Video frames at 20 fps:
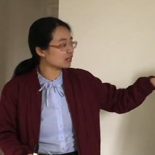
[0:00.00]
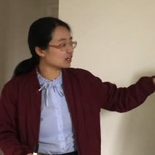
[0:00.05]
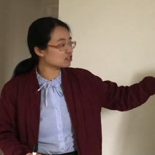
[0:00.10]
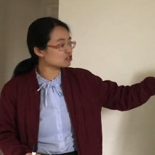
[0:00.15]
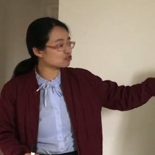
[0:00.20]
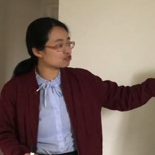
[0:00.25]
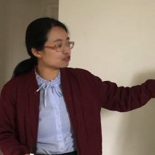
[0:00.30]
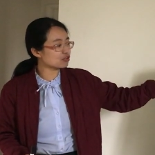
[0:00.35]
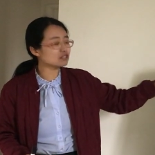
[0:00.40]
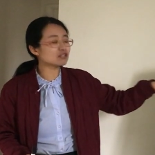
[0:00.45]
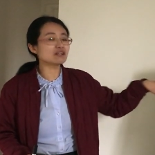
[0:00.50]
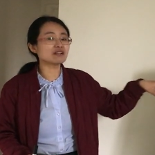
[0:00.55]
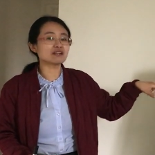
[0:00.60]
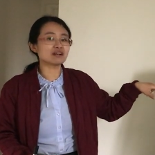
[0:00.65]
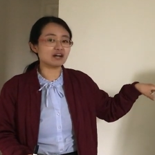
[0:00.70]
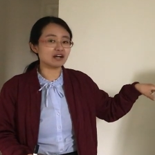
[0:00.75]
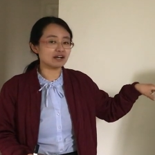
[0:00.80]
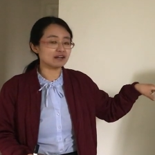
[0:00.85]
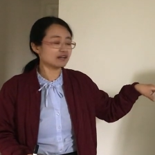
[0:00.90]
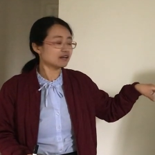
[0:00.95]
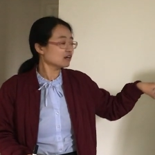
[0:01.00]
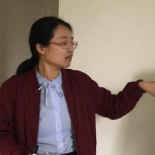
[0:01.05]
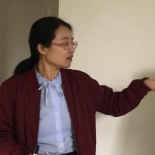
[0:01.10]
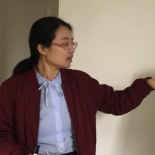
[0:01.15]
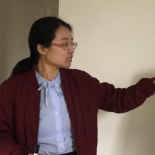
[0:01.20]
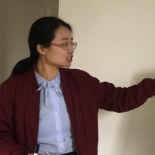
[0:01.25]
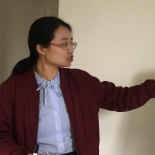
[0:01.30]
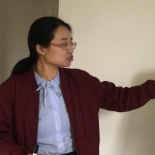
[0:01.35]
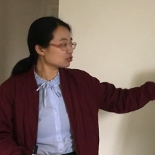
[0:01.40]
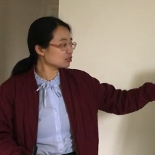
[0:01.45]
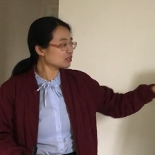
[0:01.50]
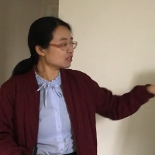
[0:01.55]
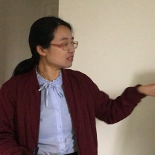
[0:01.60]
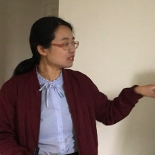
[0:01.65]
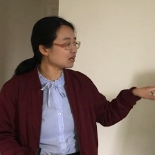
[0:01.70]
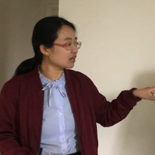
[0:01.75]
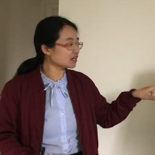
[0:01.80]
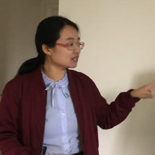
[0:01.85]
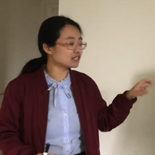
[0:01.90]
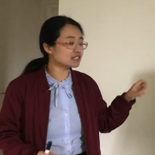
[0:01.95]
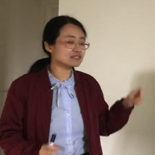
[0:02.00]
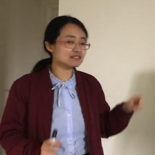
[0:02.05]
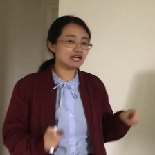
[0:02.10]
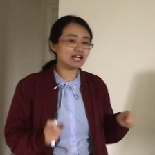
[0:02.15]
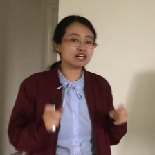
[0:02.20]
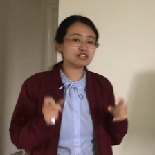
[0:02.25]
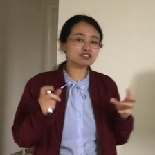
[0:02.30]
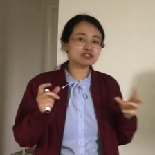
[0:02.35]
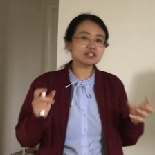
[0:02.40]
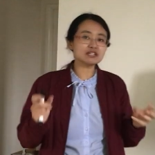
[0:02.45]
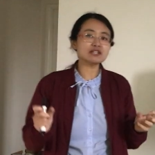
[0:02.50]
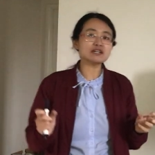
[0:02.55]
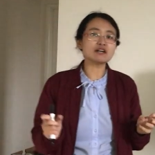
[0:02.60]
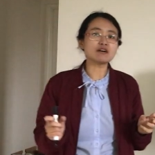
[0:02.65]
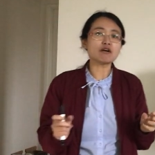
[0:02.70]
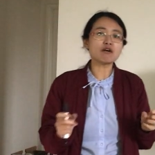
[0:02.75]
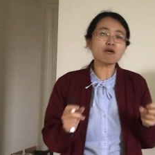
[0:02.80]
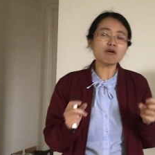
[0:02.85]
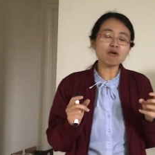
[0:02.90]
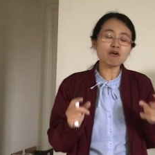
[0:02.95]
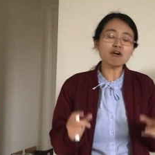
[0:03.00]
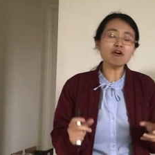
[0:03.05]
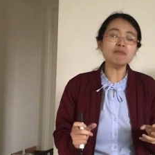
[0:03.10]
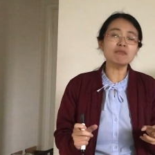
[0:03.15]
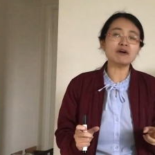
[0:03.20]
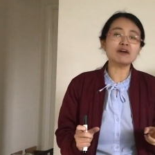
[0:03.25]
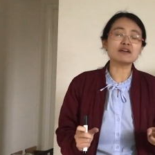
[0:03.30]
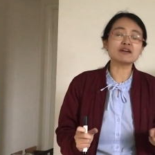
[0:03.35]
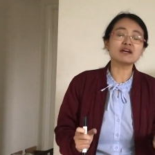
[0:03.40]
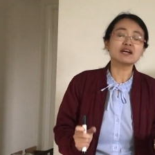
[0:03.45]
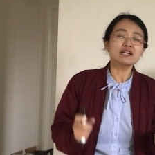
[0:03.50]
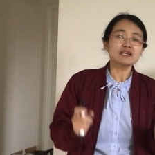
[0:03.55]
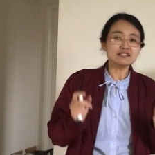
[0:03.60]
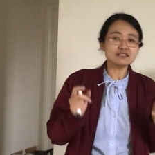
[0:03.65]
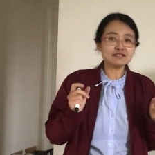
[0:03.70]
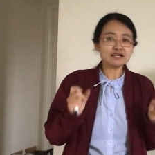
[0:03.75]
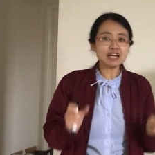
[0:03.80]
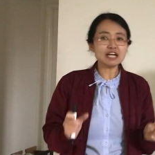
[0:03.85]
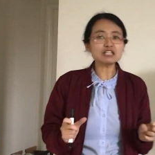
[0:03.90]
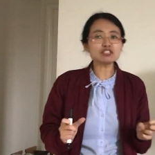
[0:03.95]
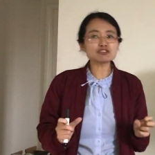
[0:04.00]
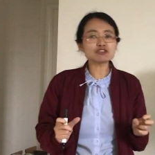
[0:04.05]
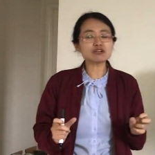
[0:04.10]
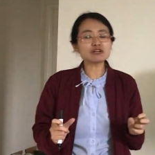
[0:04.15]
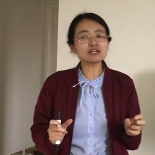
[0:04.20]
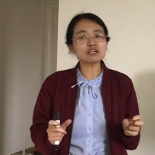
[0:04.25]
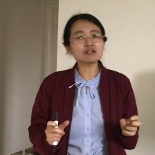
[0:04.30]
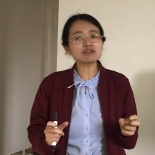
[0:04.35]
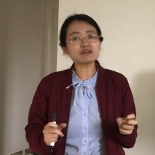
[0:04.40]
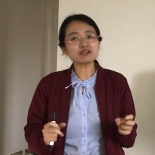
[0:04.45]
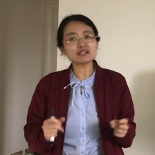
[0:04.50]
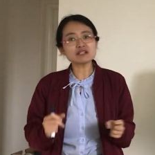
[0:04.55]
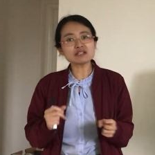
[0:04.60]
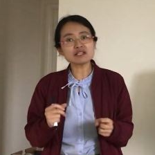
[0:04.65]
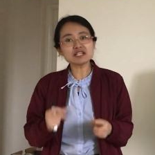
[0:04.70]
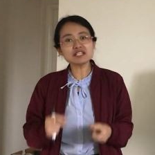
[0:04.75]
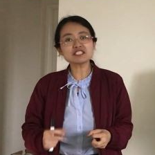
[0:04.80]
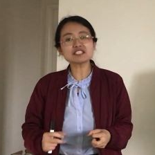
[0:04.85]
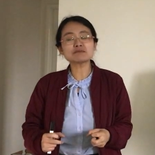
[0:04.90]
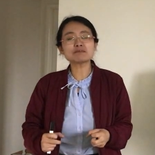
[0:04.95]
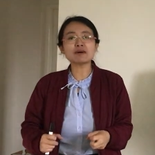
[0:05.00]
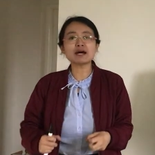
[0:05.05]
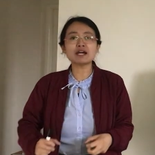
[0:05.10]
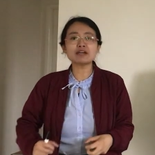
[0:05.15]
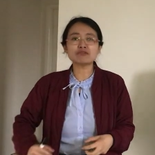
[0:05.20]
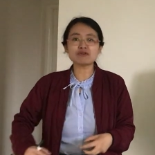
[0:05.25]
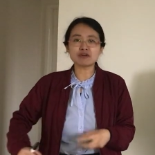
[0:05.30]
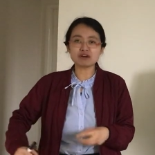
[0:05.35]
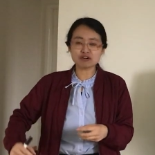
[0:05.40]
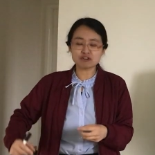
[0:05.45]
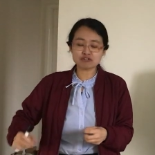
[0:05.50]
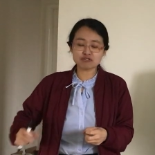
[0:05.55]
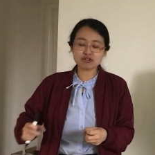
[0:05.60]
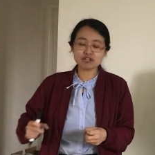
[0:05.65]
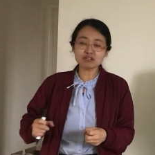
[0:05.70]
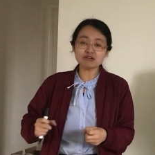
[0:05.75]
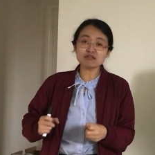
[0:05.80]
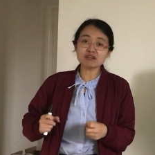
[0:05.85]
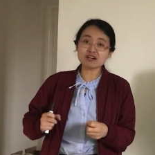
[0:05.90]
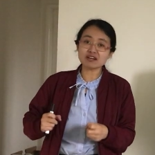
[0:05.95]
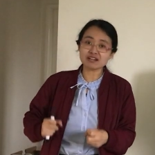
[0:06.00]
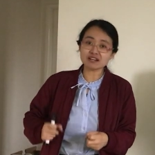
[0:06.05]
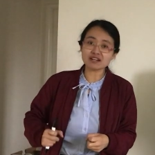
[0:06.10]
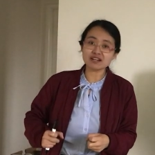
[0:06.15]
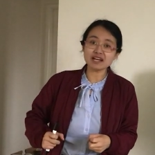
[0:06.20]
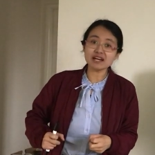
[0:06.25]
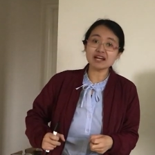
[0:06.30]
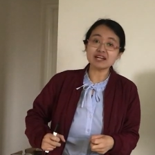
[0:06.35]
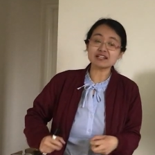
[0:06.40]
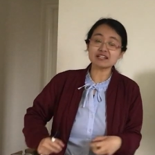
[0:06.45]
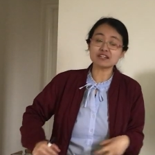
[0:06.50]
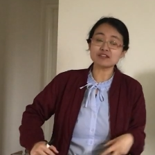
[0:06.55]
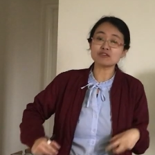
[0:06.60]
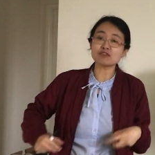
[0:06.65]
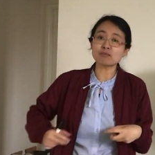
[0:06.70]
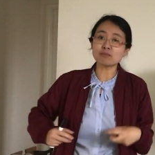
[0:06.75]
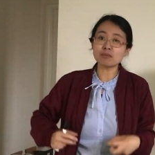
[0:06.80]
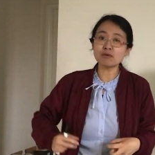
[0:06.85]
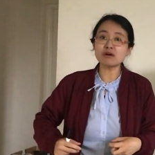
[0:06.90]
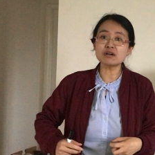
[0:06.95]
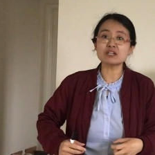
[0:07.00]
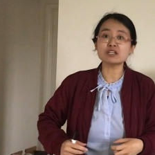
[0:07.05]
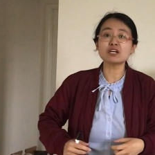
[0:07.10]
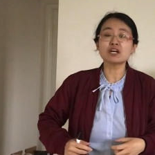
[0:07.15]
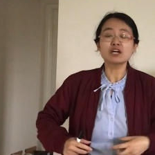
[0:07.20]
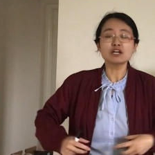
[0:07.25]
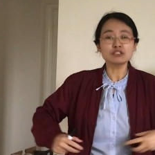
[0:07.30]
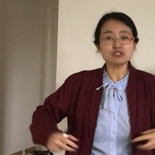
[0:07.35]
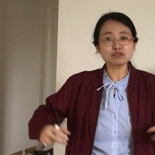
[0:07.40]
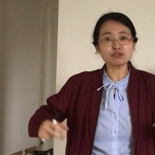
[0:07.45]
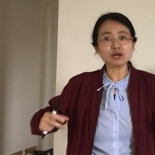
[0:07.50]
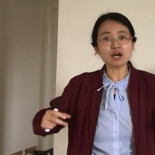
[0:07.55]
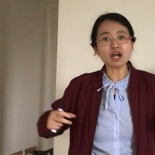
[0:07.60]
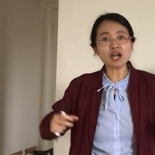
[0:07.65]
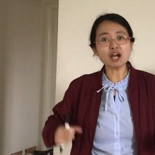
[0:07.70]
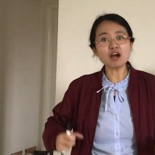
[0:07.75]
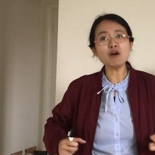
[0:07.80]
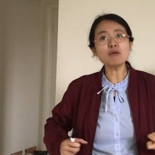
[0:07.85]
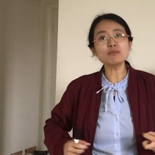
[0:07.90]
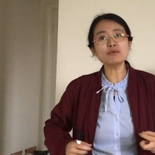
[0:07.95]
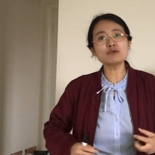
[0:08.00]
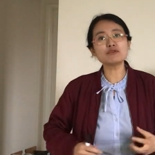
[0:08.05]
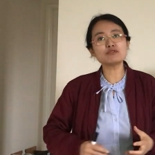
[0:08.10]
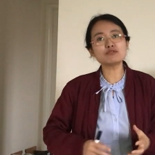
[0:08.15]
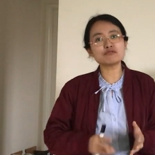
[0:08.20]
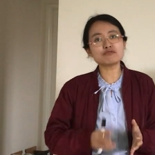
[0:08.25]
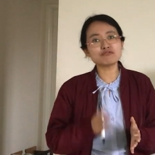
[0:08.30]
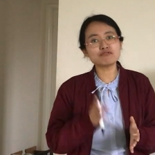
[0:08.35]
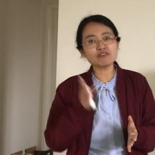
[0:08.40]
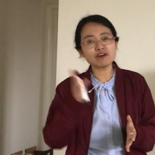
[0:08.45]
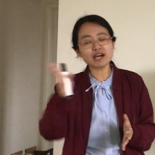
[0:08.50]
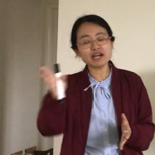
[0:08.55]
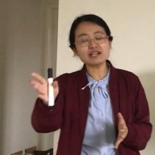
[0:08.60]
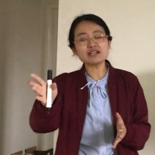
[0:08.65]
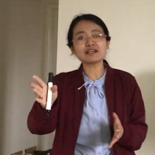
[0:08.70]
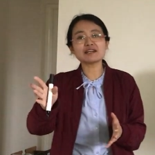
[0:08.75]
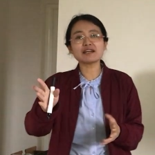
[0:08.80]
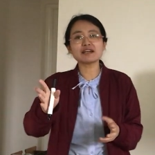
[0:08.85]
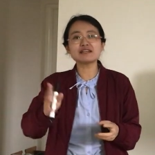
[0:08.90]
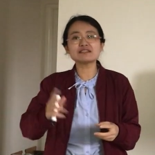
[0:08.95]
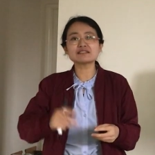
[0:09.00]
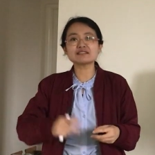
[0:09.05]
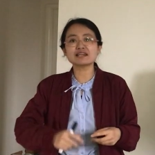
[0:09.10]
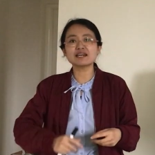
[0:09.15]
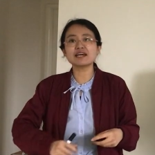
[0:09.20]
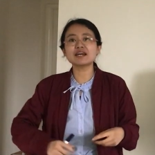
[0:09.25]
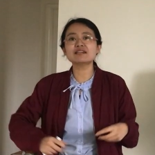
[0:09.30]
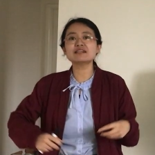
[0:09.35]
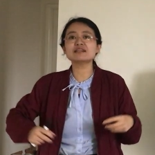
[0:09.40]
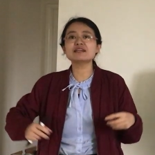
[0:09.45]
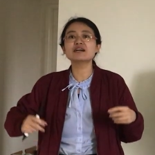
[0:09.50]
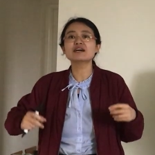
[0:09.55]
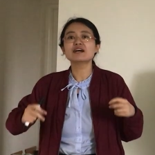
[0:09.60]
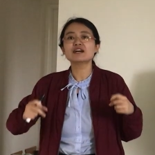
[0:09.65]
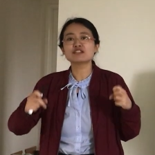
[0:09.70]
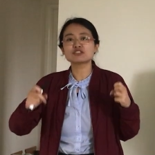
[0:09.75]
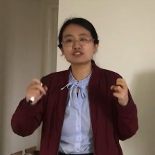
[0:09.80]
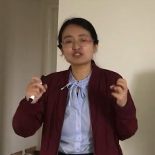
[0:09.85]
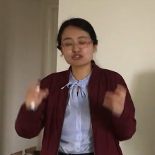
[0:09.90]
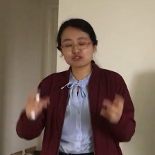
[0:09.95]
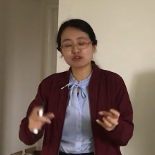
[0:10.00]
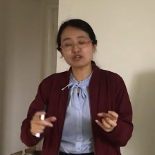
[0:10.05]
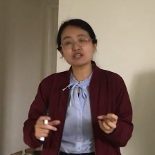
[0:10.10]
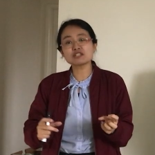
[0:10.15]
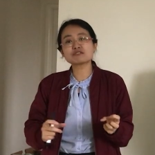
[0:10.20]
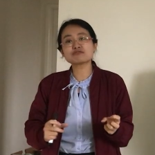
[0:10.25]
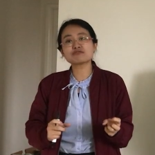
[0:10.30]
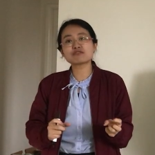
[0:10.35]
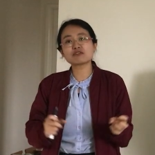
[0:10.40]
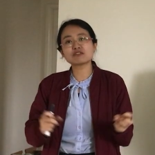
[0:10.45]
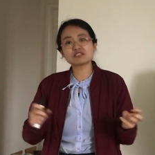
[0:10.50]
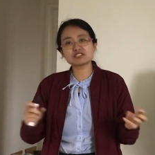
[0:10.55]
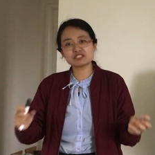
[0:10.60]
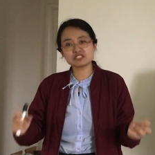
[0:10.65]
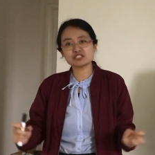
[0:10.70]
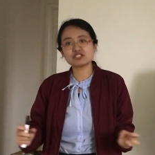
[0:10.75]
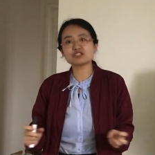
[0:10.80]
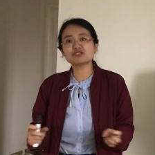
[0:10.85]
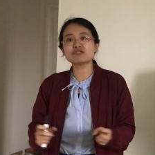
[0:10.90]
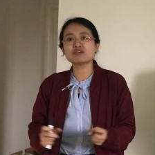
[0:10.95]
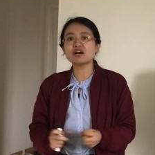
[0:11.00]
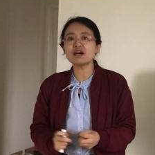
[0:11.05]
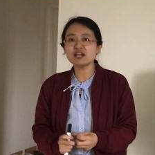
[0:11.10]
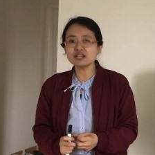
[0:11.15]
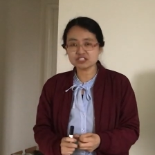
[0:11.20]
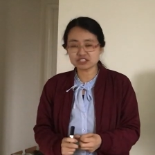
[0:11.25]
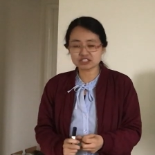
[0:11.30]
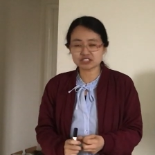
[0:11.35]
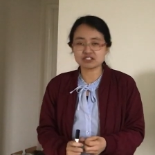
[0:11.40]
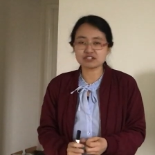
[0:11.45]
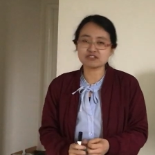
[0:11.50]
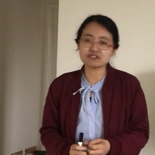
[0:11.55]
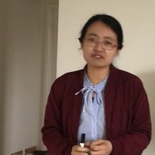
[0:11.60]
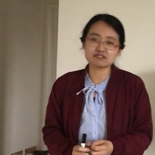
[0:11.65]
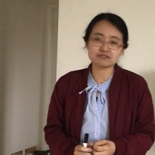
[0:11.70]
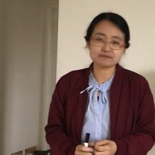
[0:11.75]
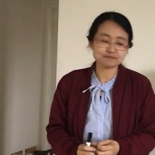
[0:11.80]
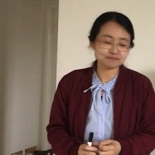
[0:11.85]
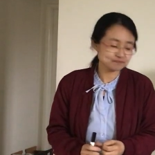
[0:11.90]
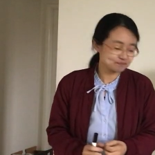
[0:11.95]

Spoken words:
Adrenaline. Adrenaline is actually a hormone naturally released by your adrenal gland in your body to help you to fight against any stressful situations.